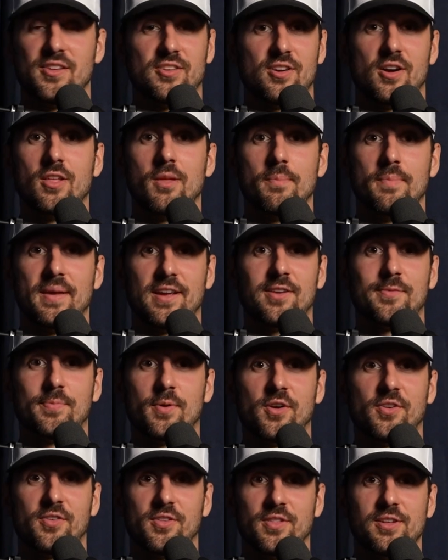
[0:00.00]
Odds are the
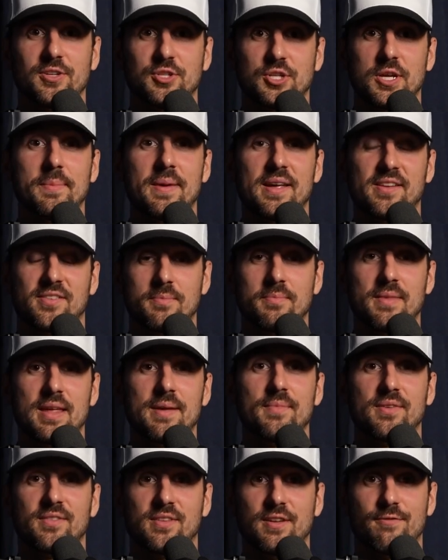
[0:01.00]
biggest person in the gym has
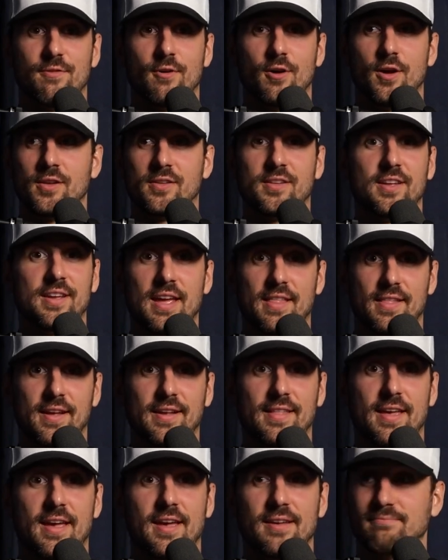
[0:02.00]
some demons he fought to
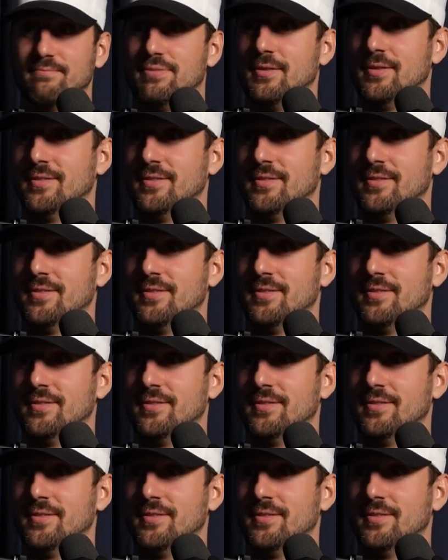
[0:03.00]
get like that.